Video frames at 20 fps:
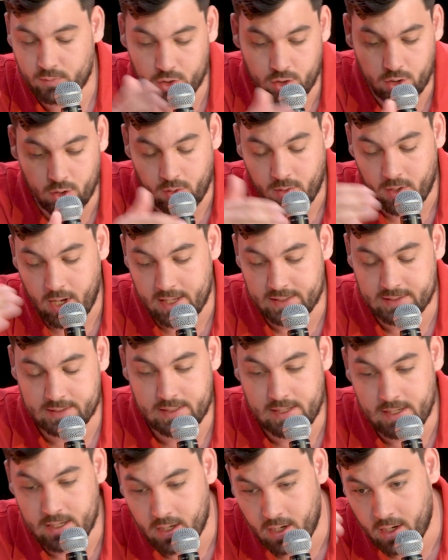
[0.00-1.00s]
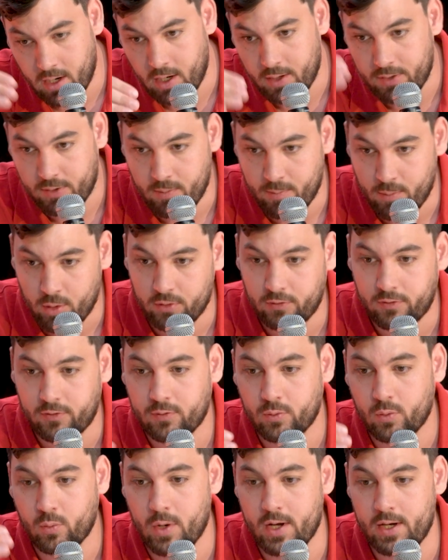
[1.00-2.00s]
you know, as the months
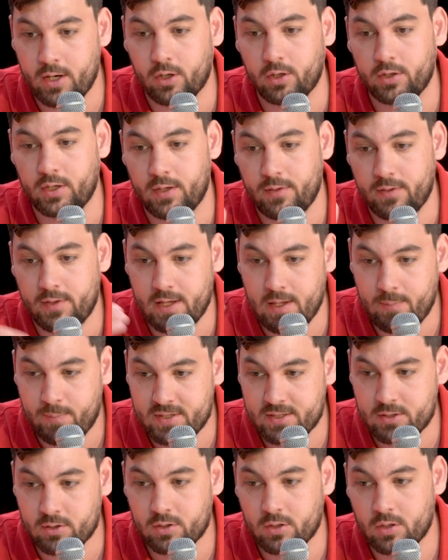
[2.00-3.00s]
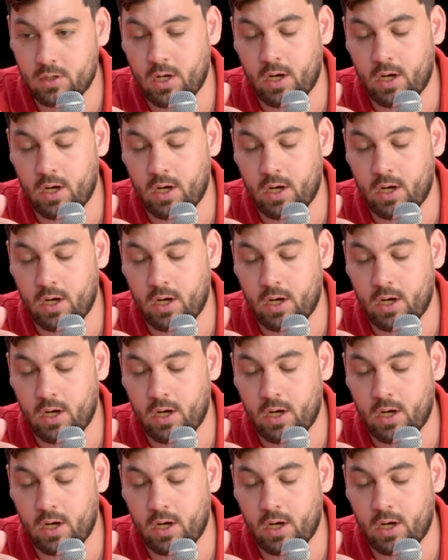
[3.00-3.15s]
went on and the episode